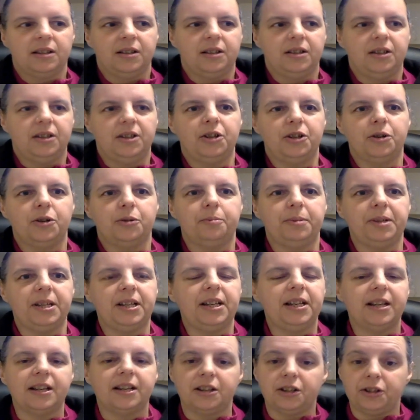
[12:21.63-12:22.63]

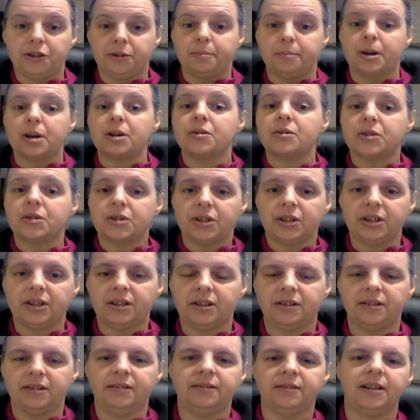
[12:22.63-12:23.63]
being a good
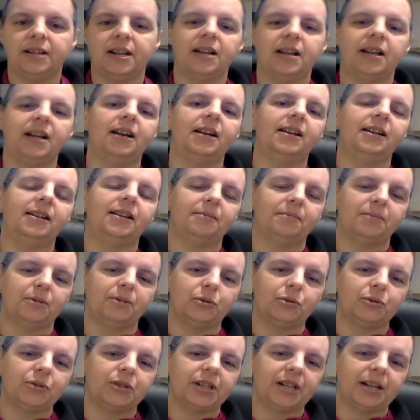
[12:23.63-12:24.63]
person,
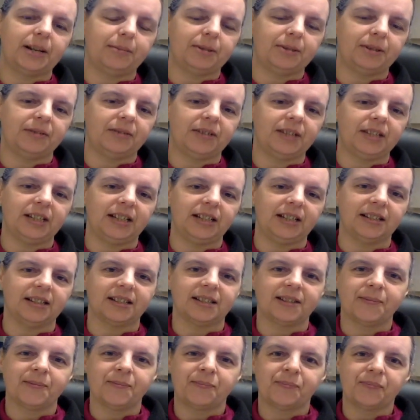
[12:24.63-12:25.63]
those types of
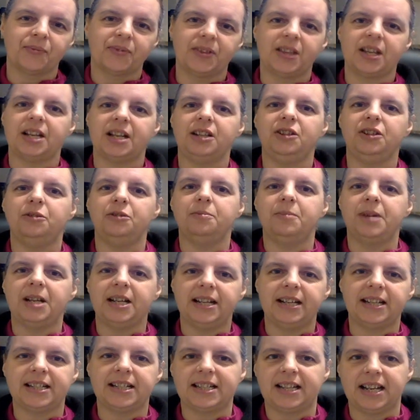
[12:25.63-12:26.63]
things, then you may
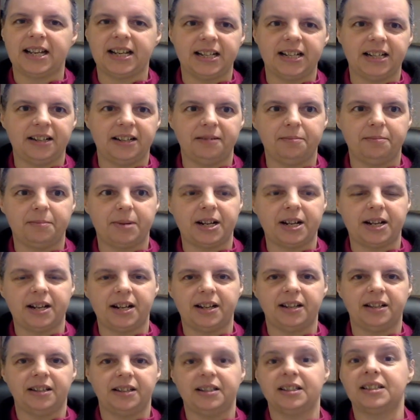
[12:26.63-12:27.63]
get taken in
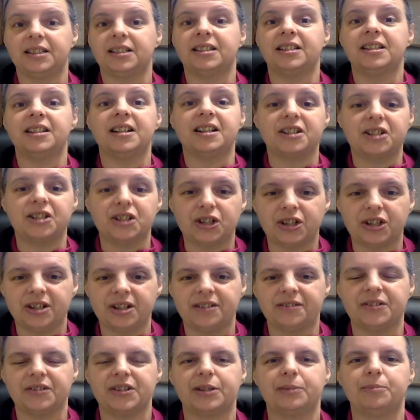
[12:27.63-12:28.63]
by the seduction
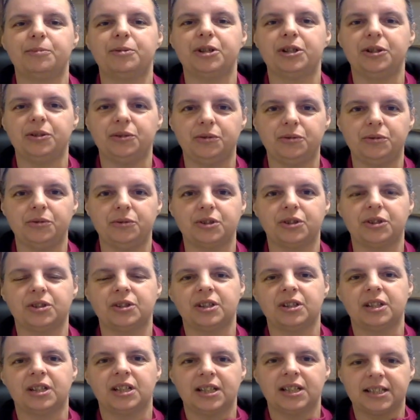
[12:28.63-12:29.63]
of someone who's
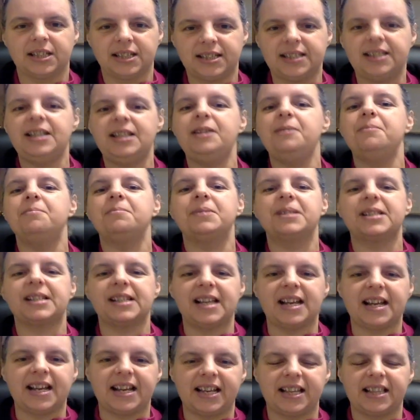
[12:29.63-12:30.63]
seems
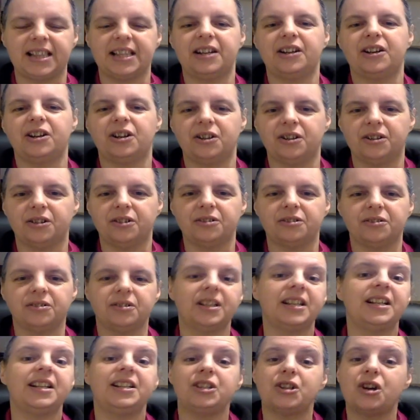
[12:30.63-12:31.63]
like
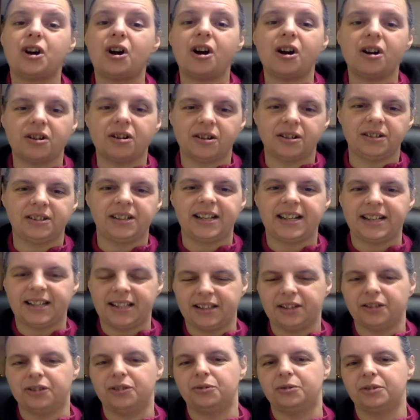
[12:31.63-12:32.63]
they talk like
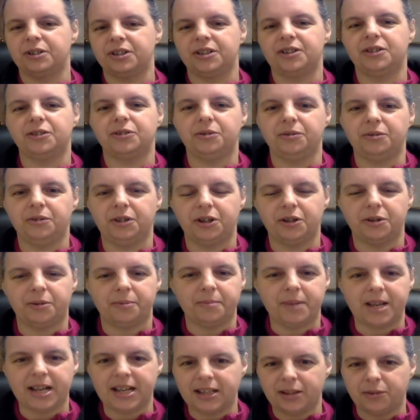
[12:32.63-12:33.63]
they're going to, you know,
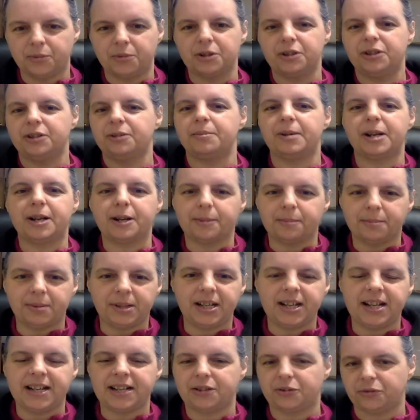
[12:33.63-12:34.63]
make the world a better
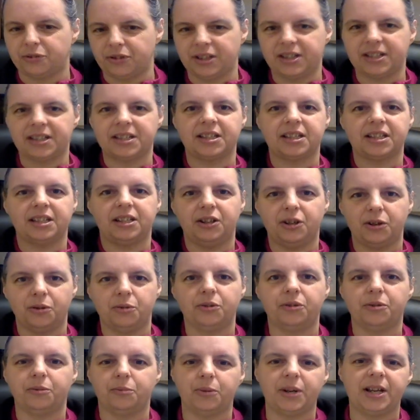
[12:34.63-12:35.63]
place, or this, you know,
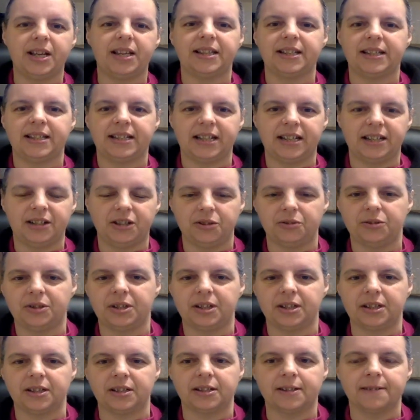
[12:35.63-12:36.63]
the way that they do
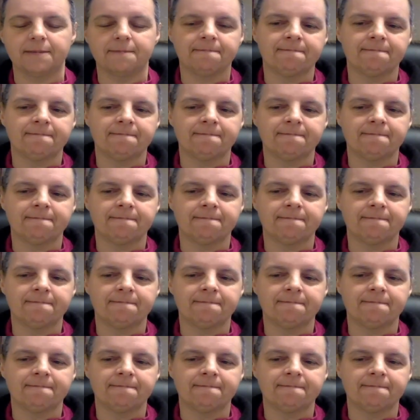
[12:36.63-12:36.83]
things.